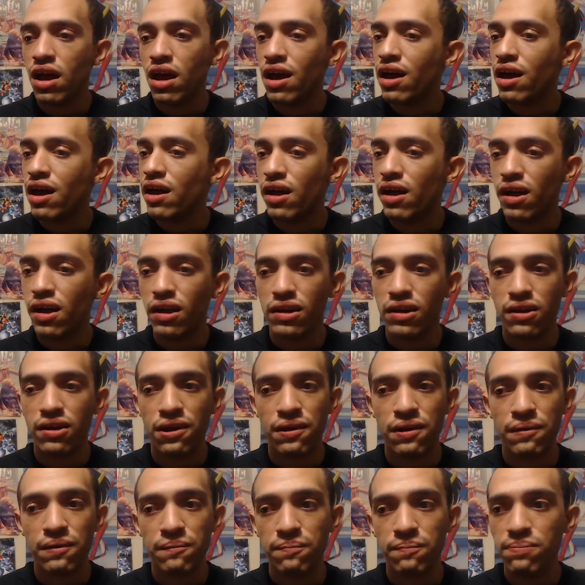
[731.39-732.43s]

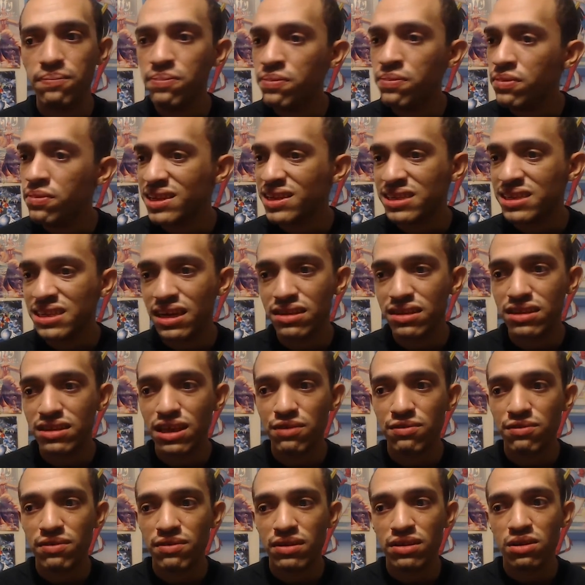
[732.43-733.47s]
And the same
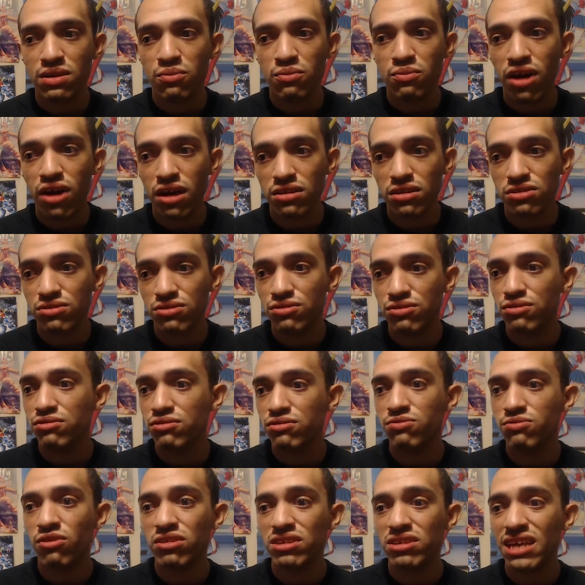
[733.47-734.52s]
thing with, you know,
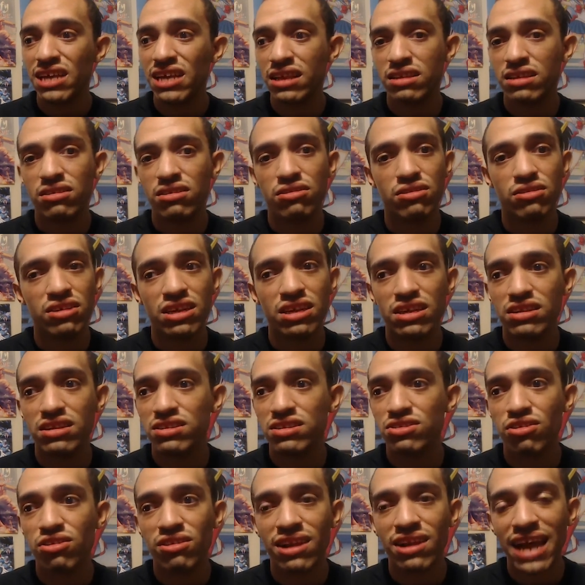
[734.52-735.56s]
Pronto's voice actor, he's
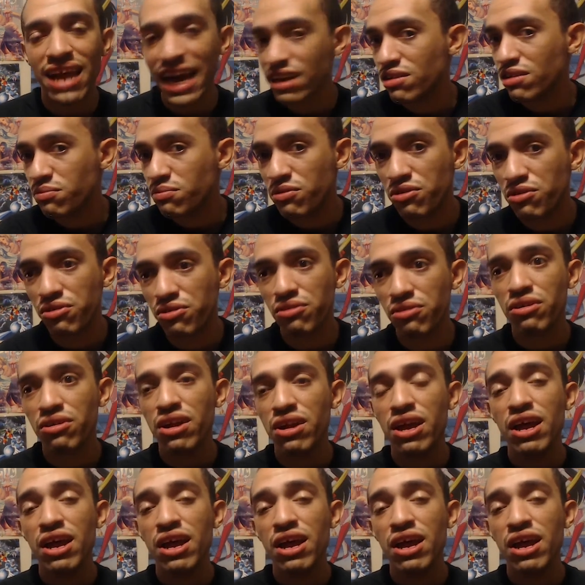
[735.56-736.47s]
so likable.